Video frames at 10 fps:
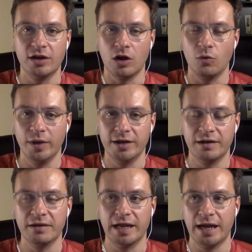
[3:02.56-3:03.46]
it all weird.
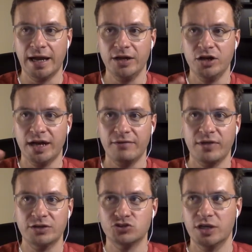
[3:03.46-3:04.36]
I was like, I could have
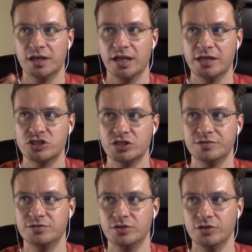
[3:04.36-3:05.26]
that translation
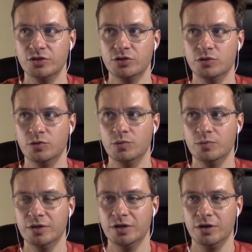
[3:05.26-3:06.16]
to
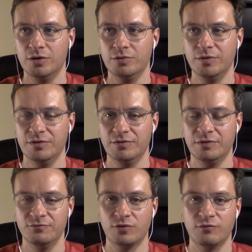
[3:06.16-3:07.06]

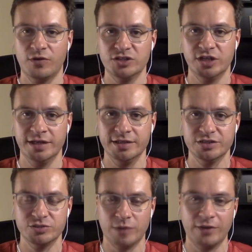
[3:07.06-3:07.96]
you, from French to
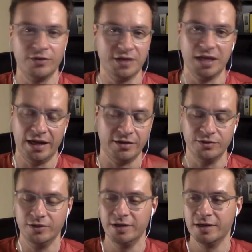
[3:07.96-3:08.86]
English, rather than saying I'll
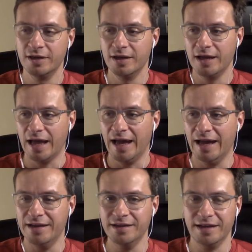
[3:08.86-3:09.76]
do it.
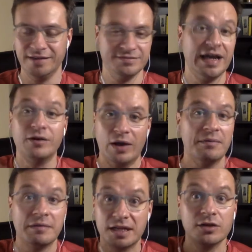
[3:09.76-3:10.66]
And anyway,
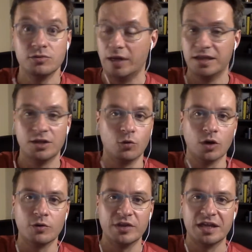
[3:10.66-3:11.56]
I still
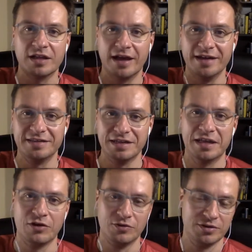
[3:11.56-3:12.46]
work with this client, and
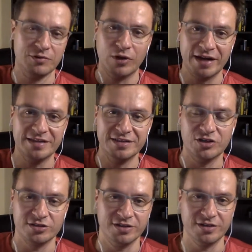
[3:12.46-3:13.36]
so when I did
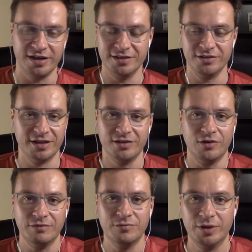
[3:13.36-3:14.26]
talk to the client, they're like,
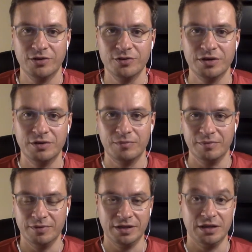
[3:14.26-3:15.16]
no, we know
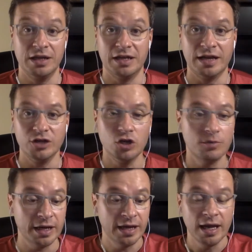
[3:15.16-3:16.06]
it's not you,
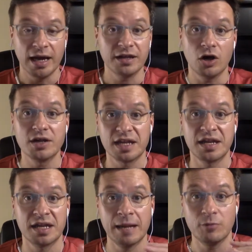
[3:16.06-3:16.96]
but as long as it's
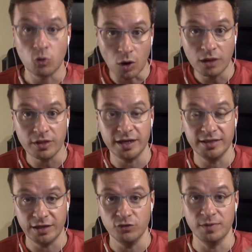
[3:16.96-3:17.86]
the same quality
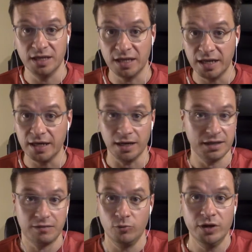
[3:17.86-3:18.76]
that you've been sending
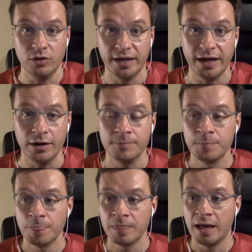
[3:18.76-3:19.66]
us, we don't care.
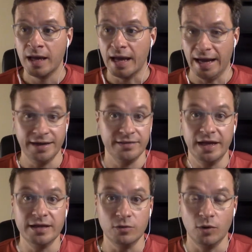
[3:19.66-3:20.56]
And in the
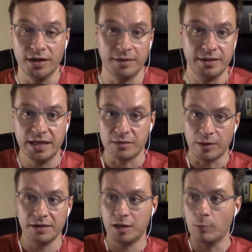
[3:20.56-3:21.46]
end, it was. I mean, that's why
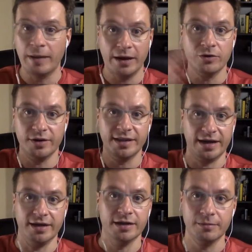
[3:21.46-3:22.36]
I was so paranoid
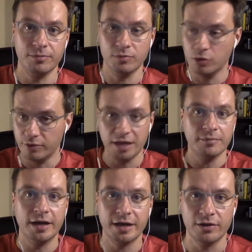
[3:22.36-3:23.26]
that I ended up losing
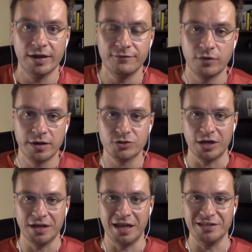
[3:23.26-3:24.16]
money on that first
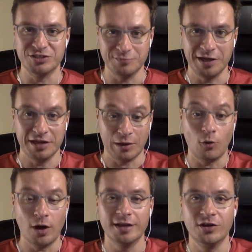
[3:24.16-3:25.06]
translation because I
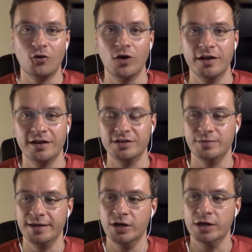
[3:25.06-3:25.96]
wanted the quality to
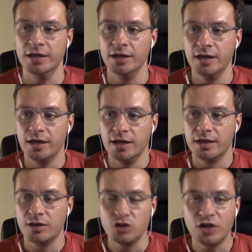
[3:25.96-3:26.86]
be good.
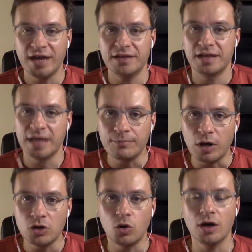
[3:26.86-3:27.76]
So you can't skimp
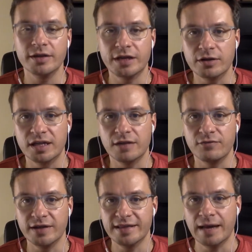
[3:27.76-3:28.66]
on quality or stuff
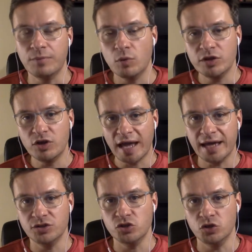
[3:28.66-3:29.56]
like that. But what you
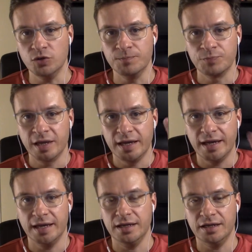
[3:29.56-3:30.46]
can do
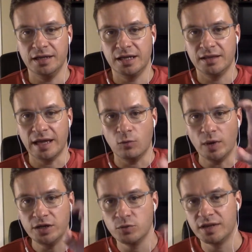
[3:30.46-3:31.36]
is that
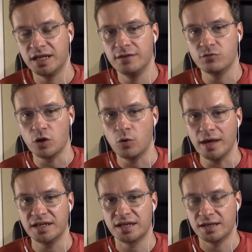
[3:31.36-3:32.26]
when you receive
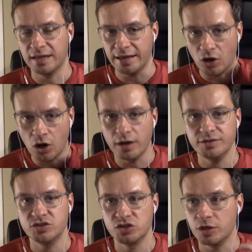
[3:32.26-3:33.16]
requests that
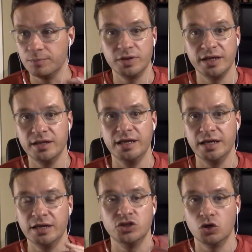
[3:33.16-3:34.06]
aren't
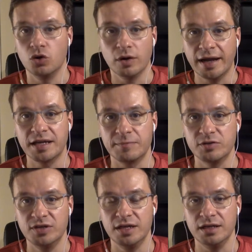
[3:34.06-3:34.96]
completely in your
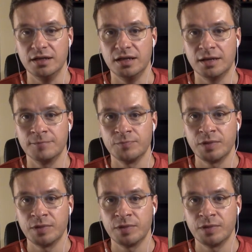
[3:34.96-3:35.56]
expertise,